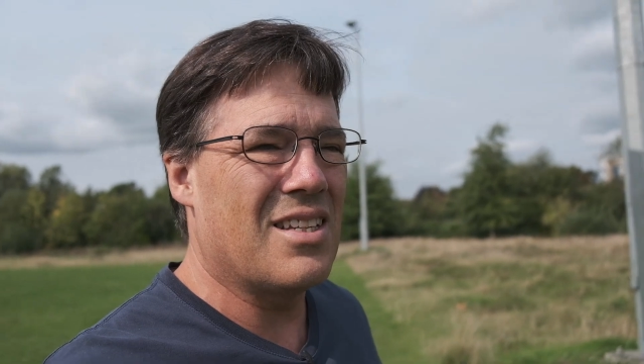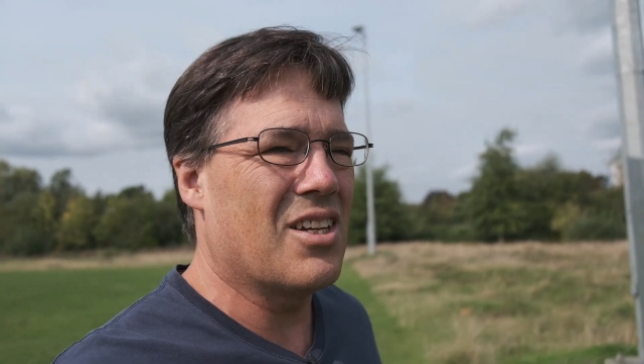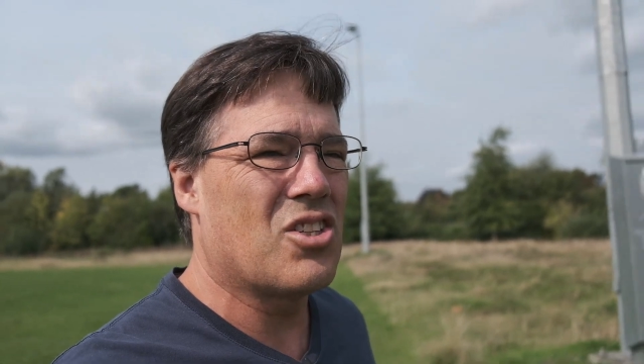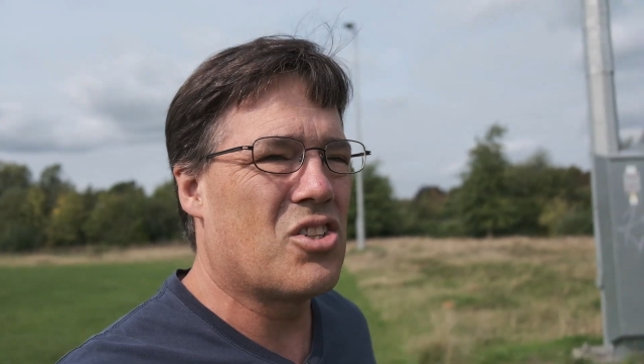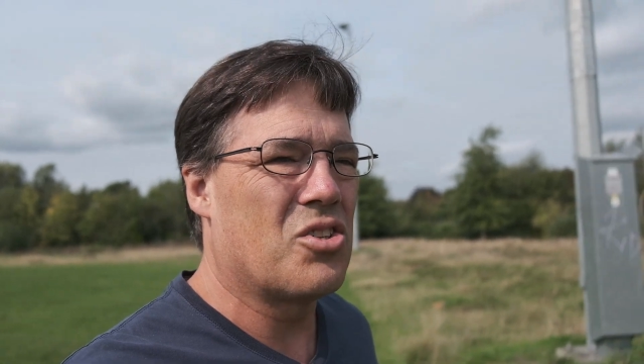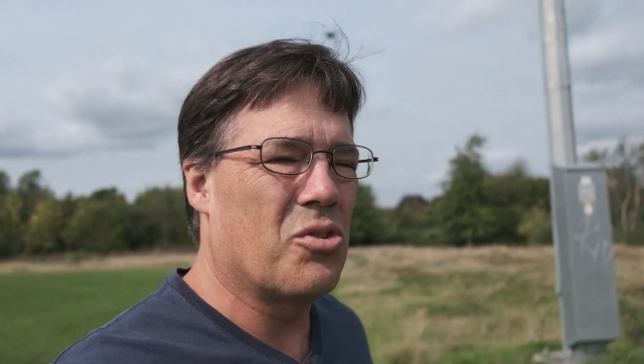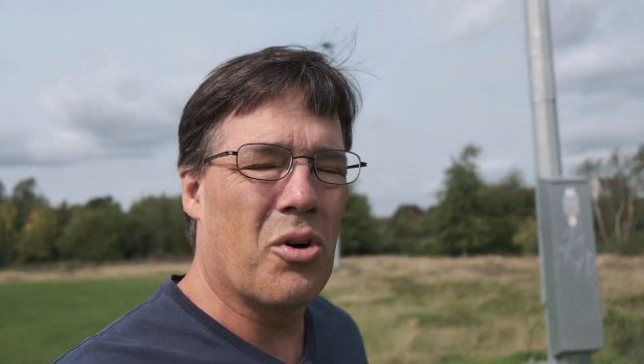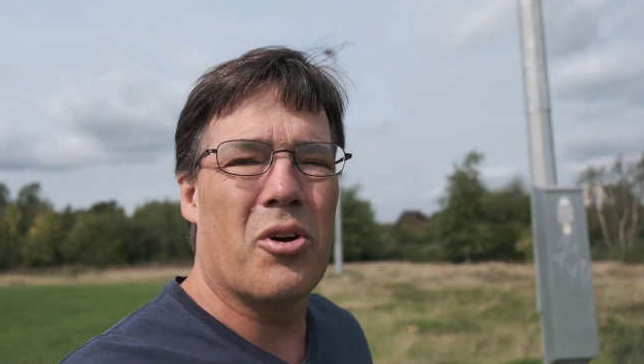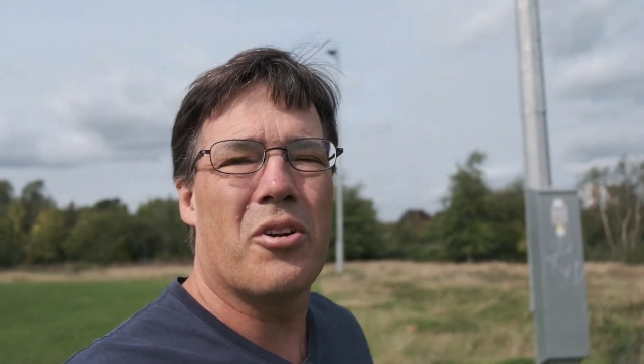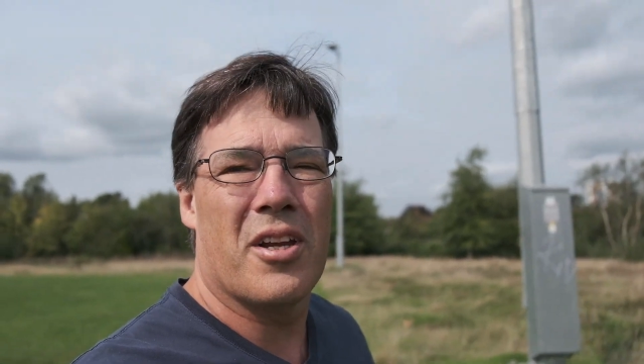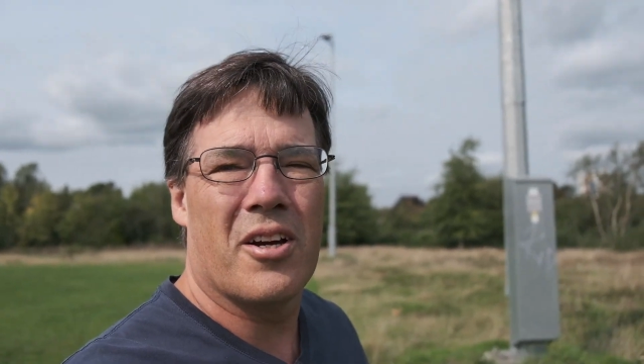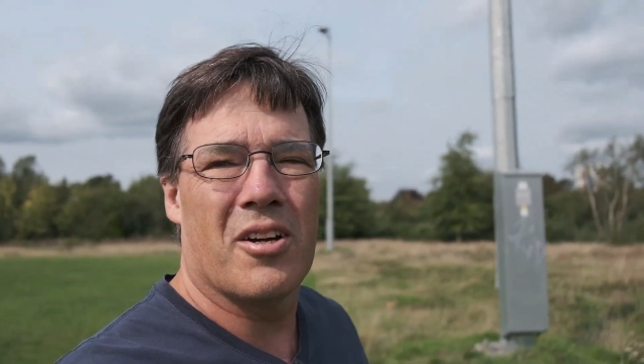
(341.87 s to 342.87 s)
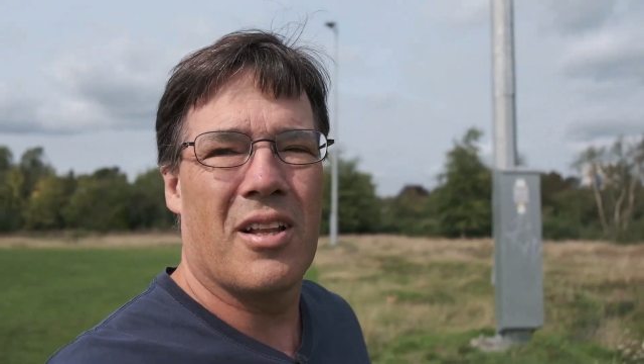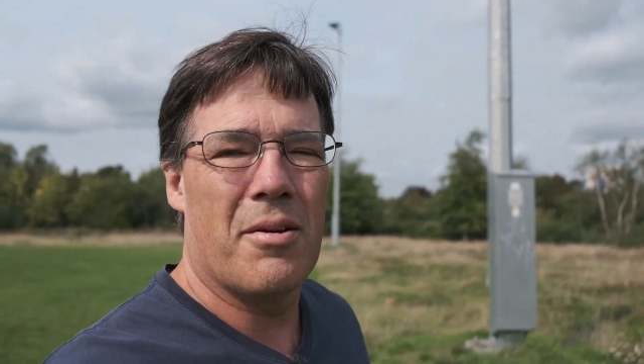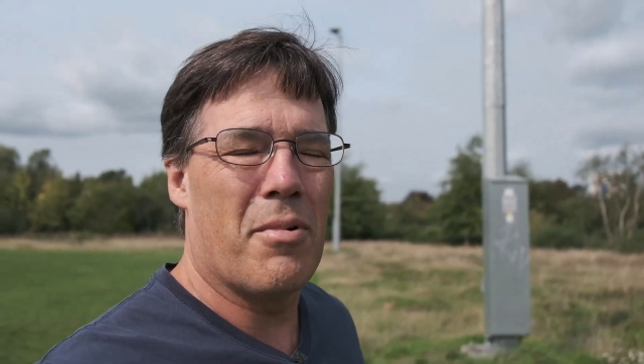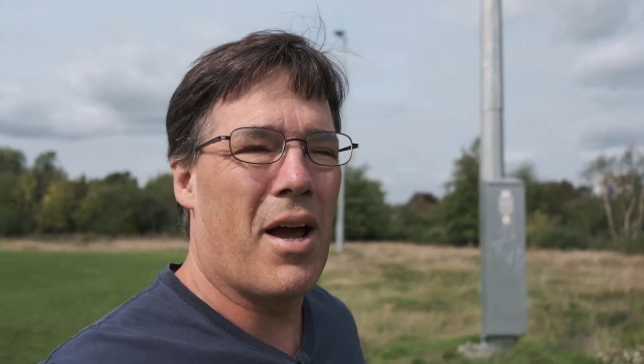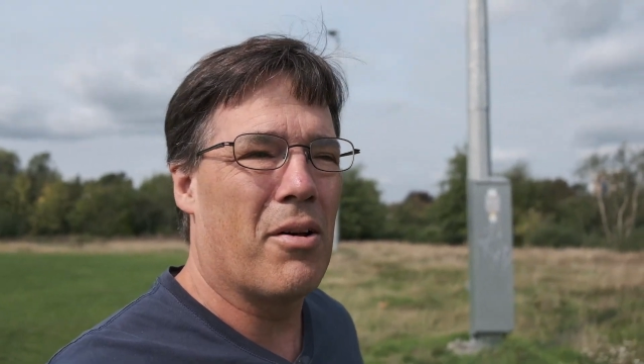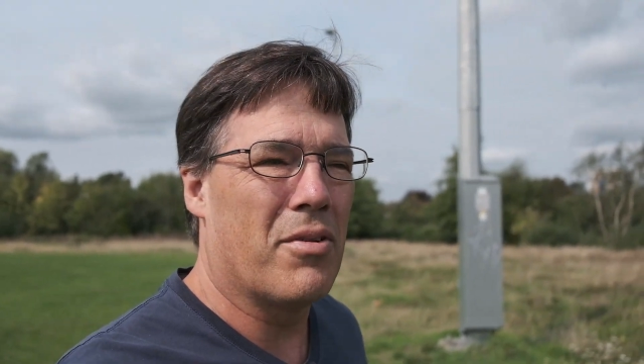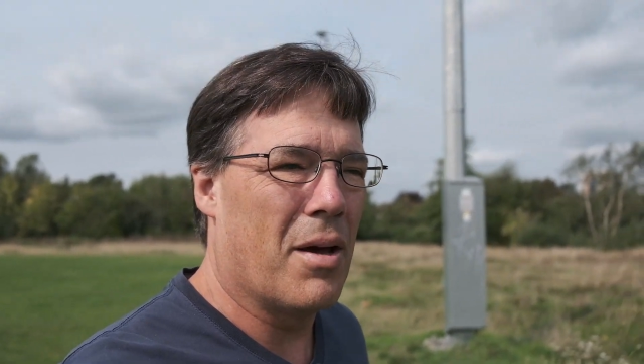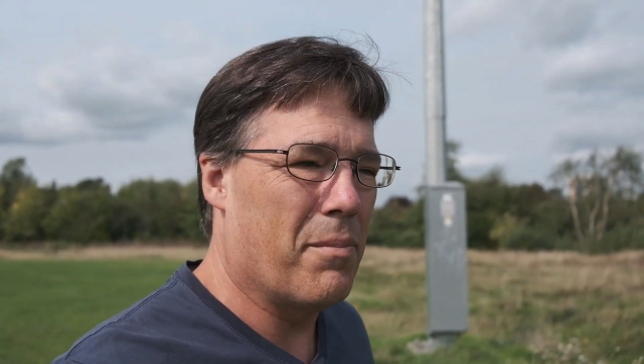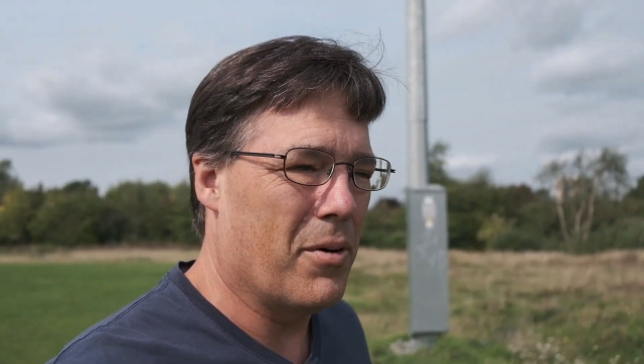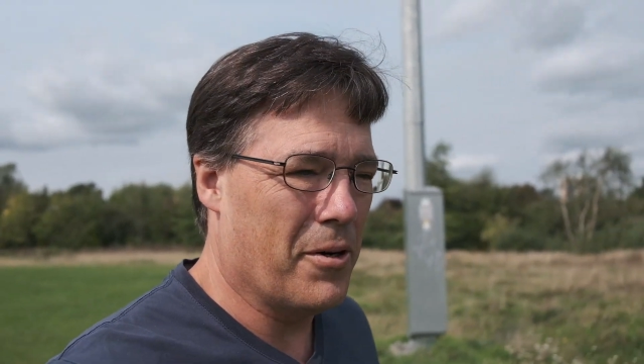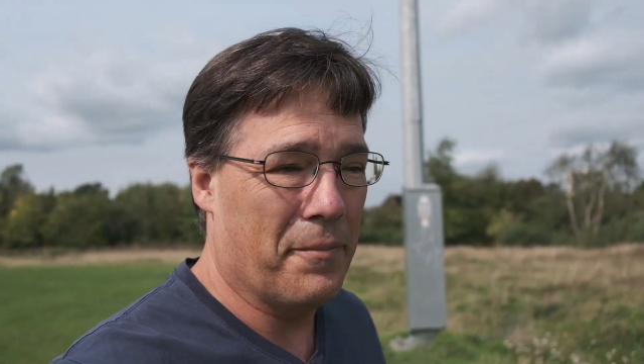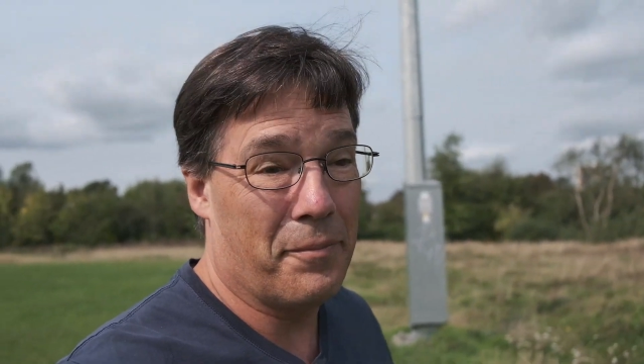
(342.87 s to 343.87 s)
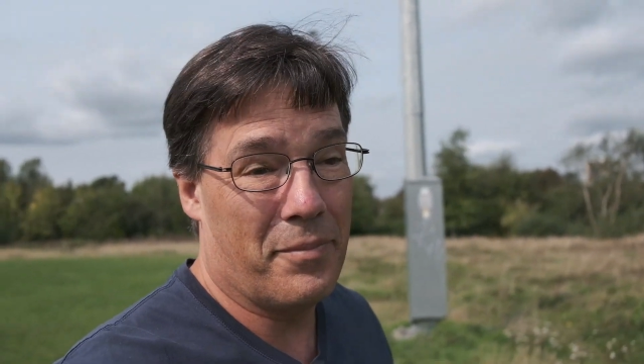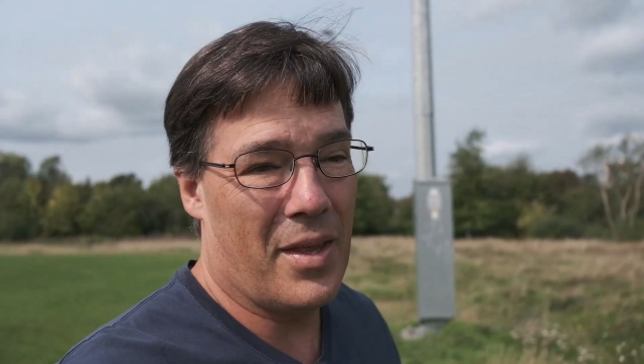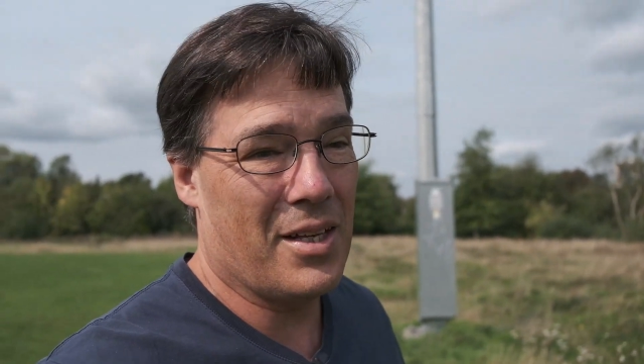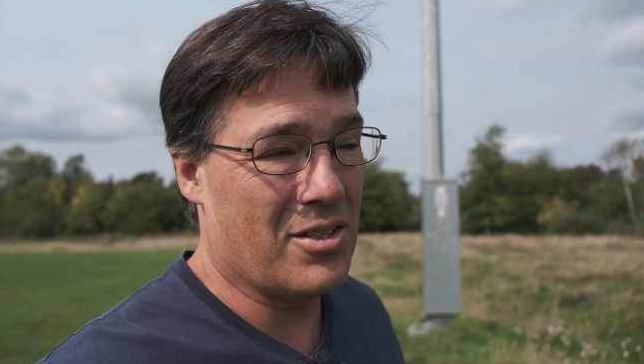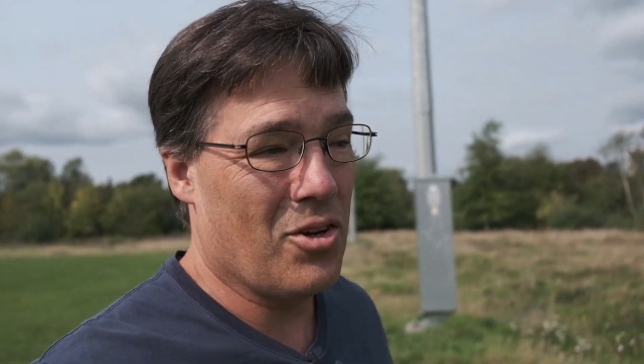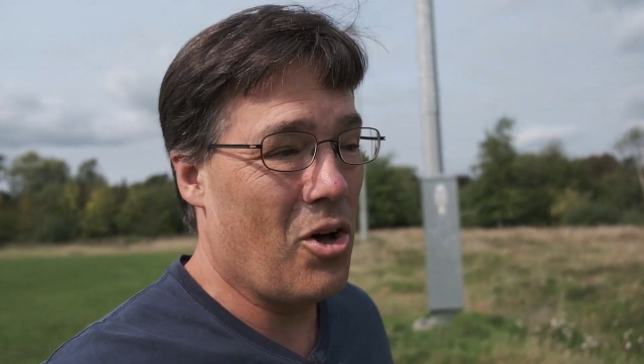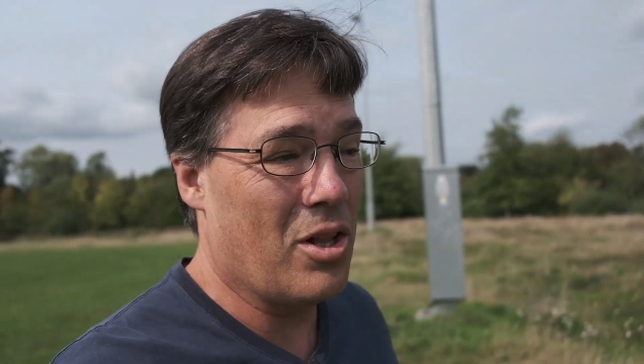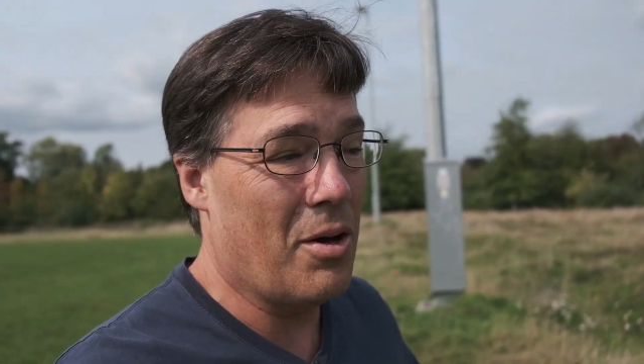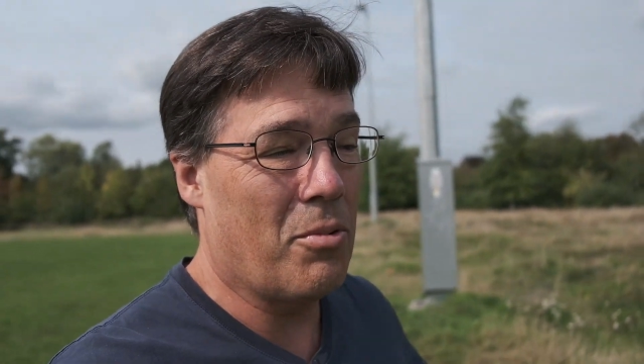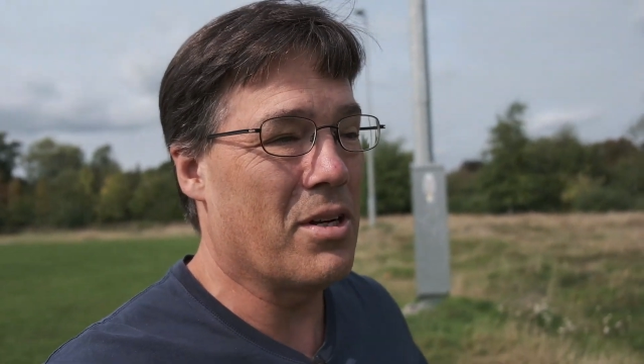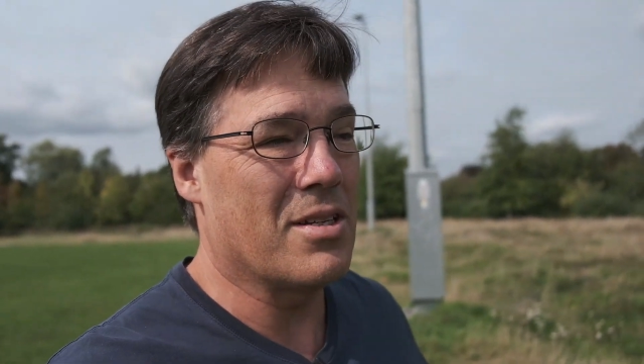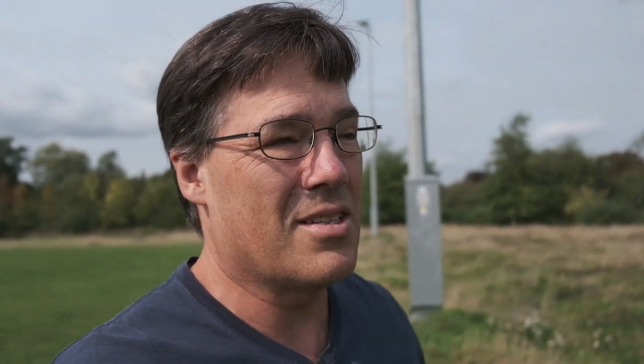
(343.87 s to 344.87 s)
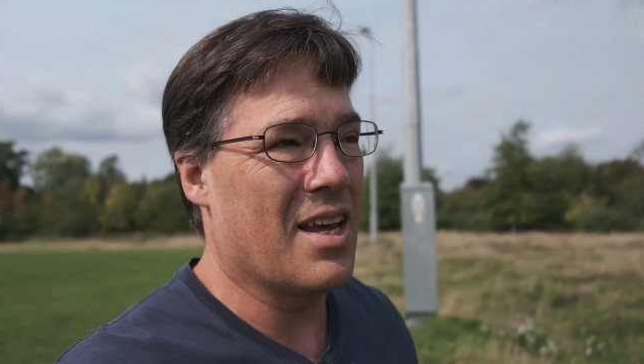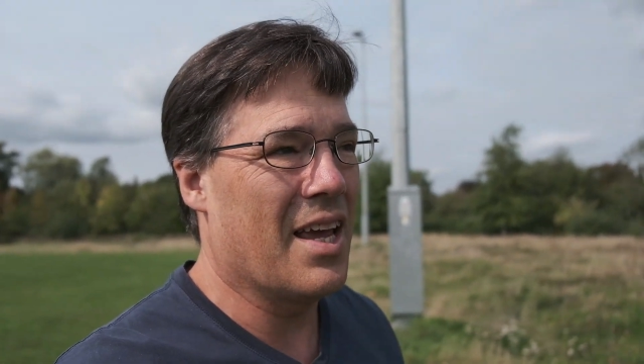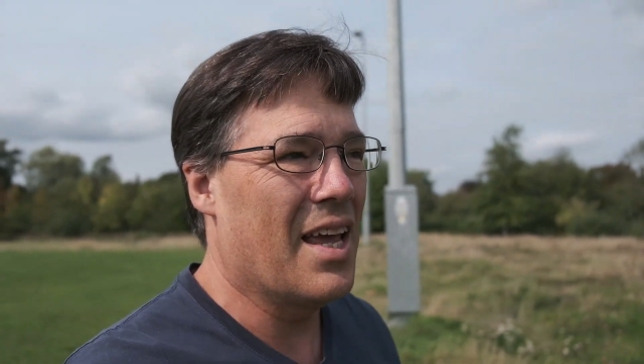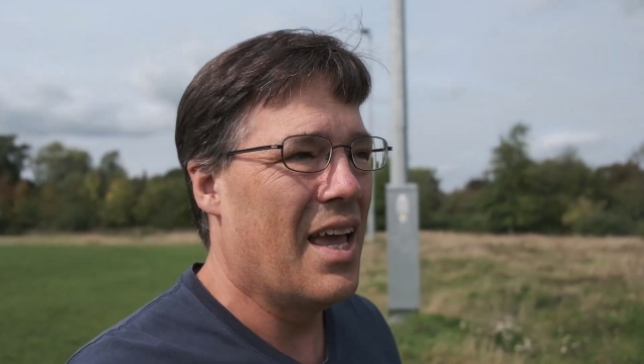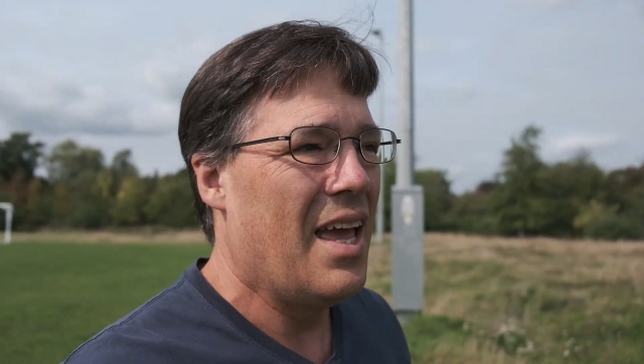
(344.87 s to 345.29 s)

extraordinarily round number. That's all I want to say.